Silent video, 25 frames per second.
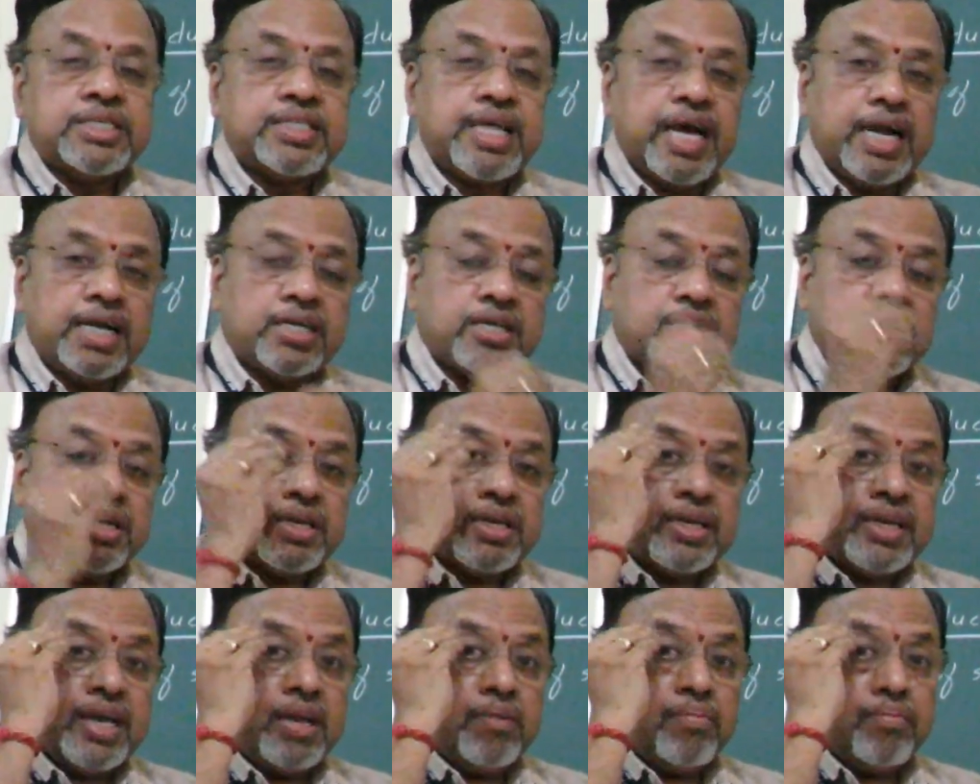
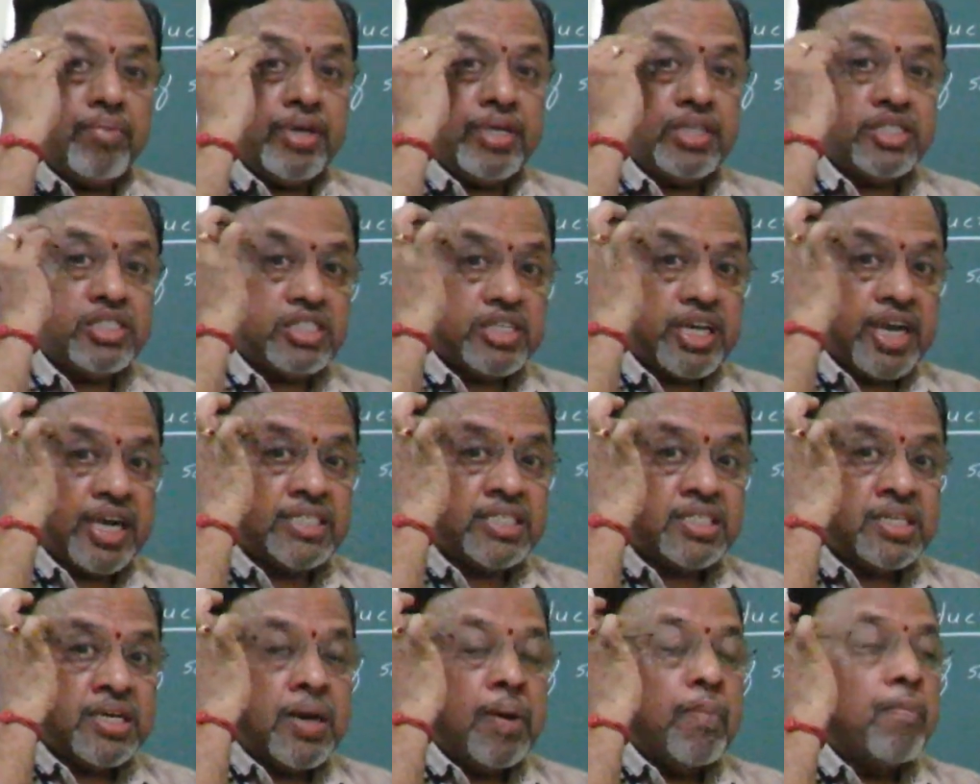That can be
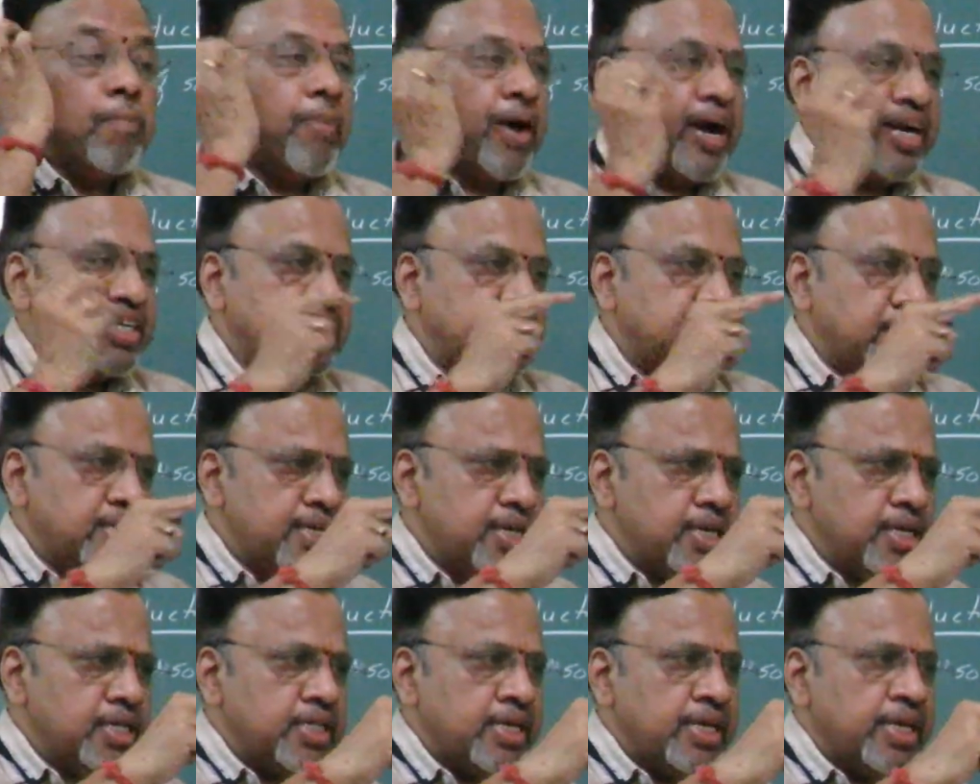judged by
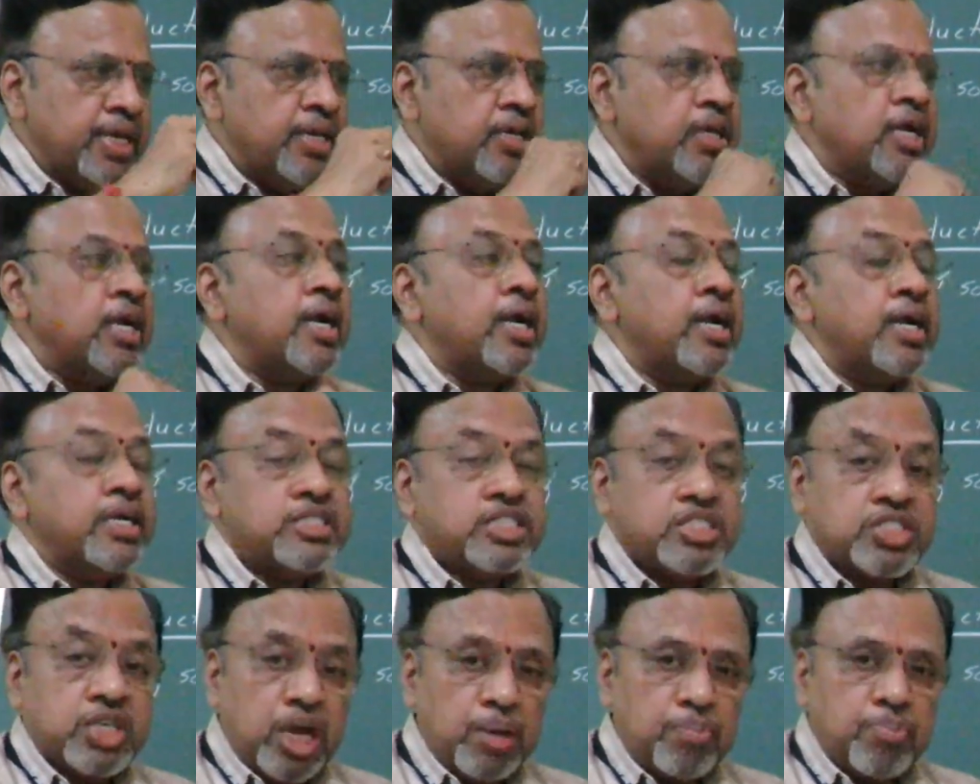seeing the
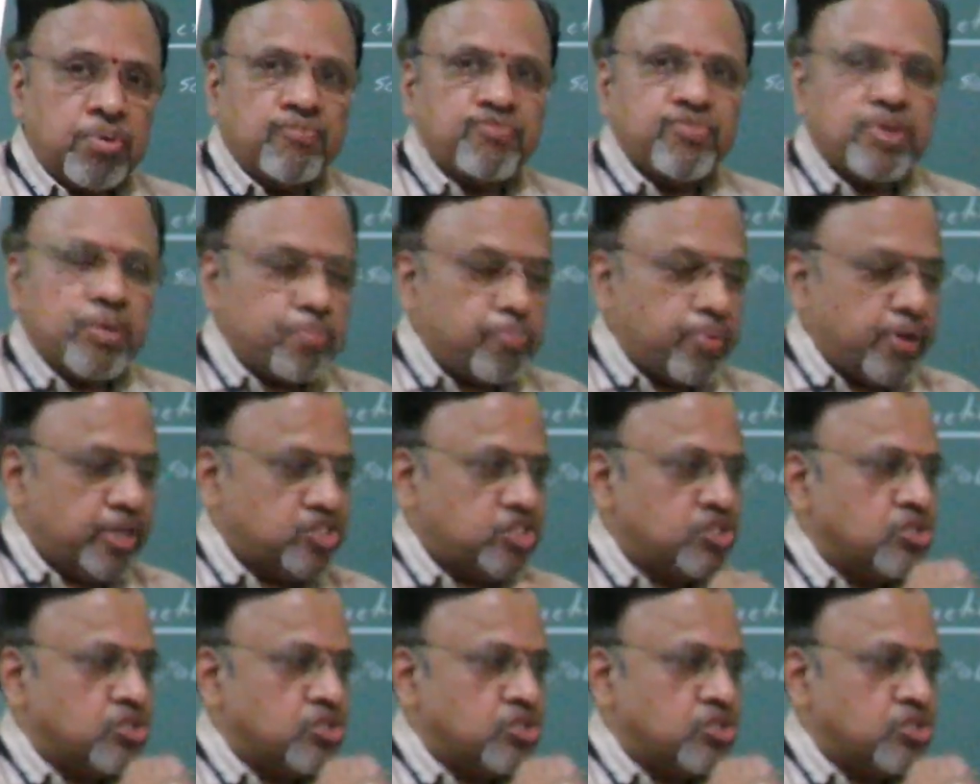shape of the base.